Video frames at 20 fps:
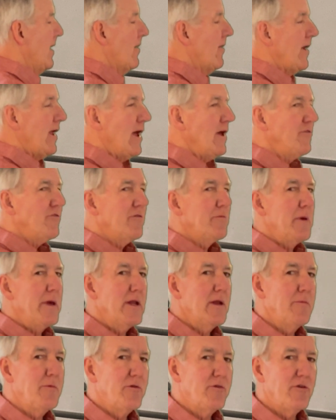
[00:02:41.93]
Now, an
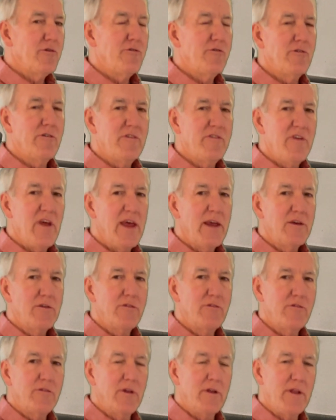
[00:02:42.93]
estimated position
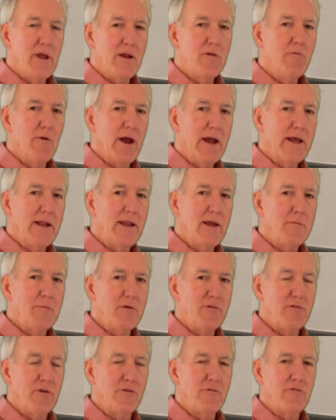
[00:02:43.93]
takes the dead reckoning
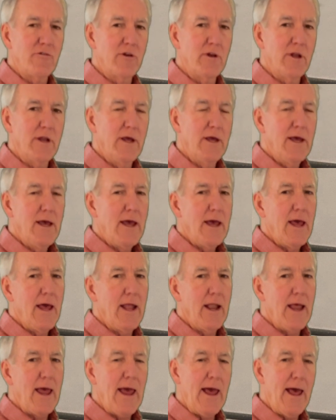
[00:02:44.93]
position
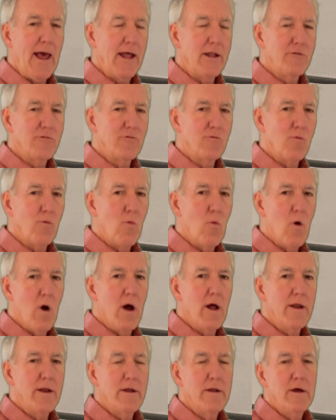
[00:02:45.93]
and adds
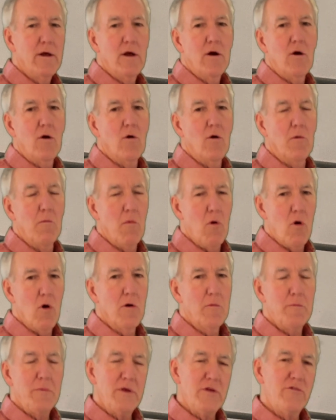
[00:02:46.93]
one or
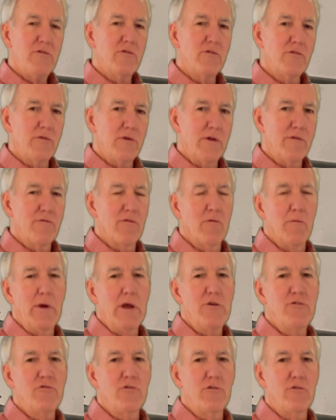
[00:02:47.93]
more pieces of
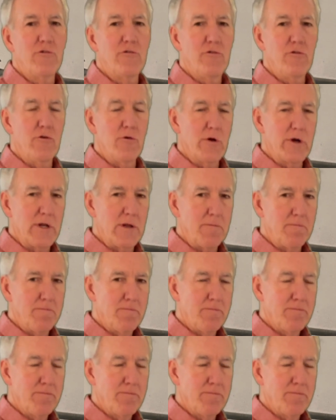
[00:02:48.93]
information to it.